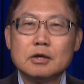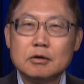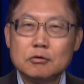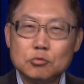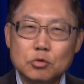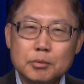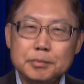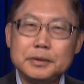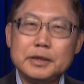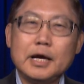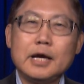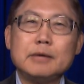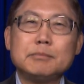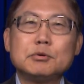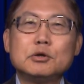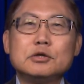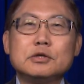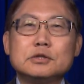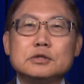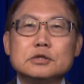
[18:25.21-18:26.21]
we'll be
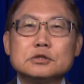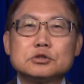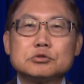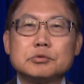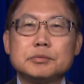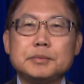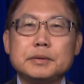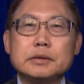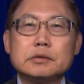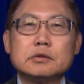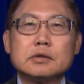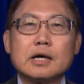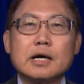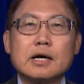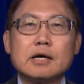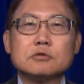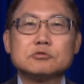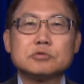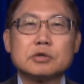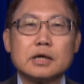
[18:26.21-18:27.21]
able to distribute
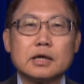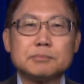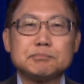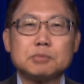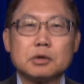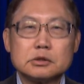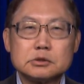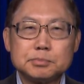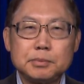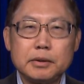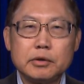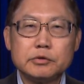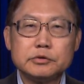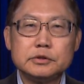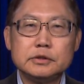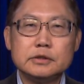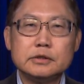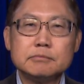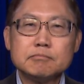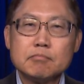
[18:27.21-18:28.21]
our
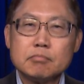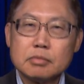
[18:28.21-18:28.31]
prosperity